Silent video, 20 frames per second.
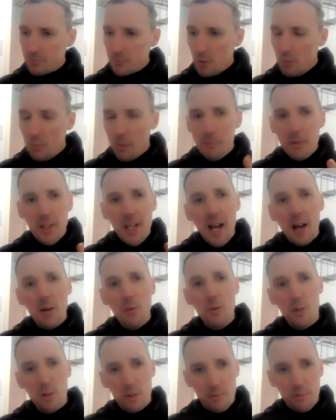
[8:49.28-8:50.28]
remember, the
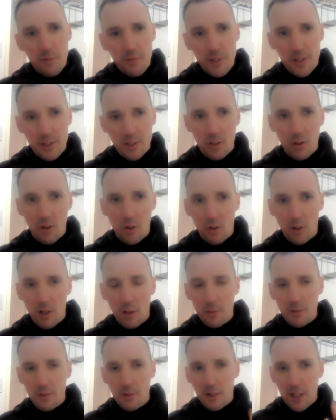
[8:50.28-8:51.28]
outcome of this
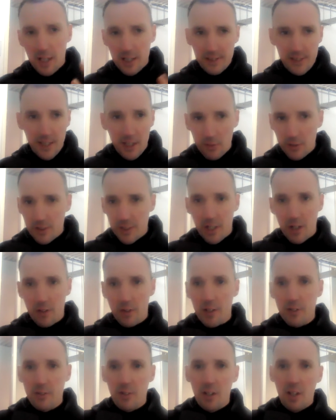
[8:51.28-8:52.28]
call, last thing I would say on
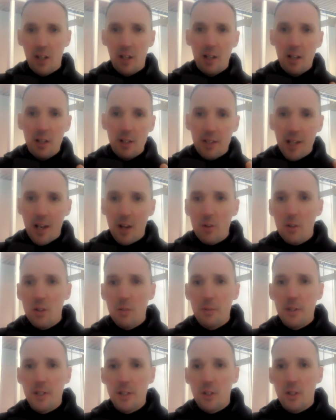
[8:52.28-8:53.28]
this, the
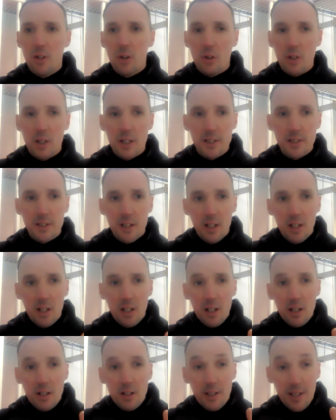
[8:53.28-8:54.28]
outcome of this call is
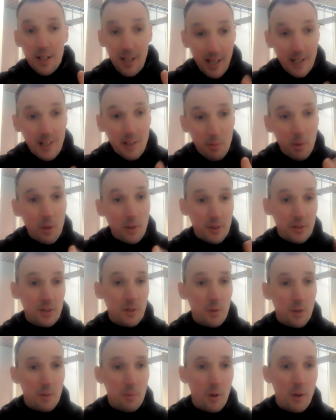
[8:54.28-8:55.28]
getting the person
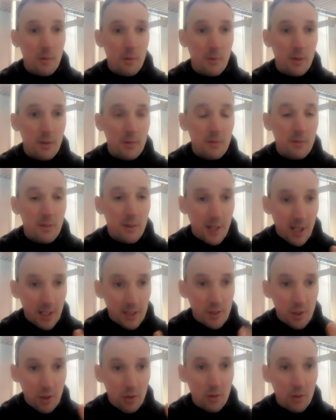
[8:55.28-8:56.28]
to an appointment.
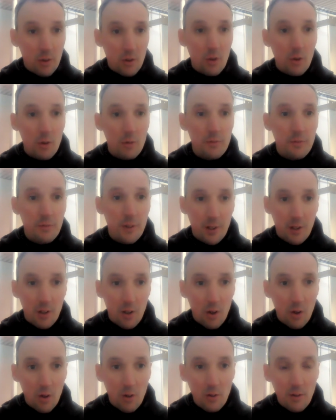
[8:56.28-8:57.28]
That's your goal for the
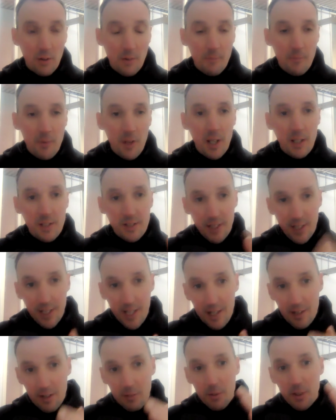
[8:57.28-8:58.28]
call, is to
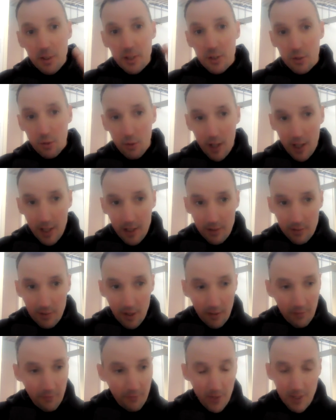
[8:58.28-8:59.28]
get them into a
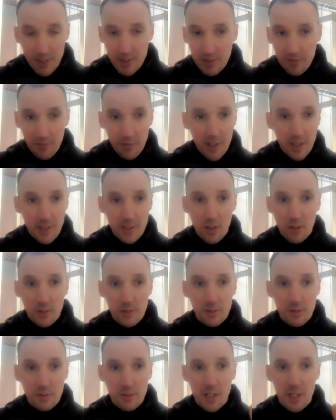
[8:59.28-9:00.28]
face-to-face
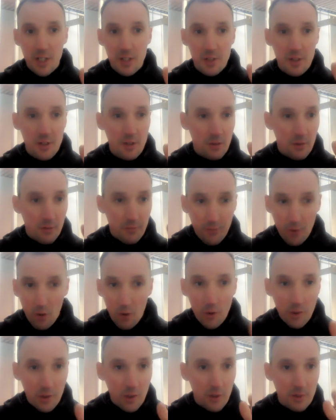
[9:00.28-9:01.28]
consultation or a
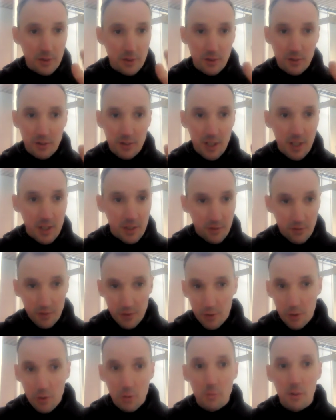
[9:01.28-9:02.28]
phone consultation or a
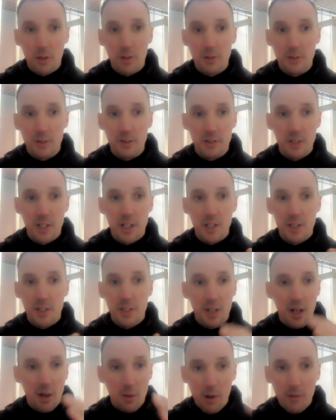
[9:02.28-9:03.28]
Zoom
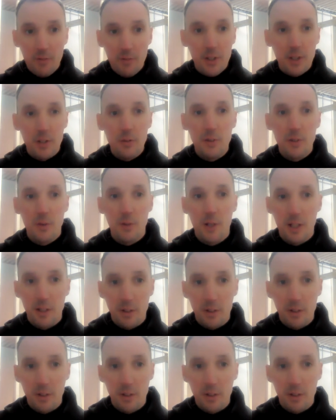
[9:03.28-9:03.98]
consultation, however you do it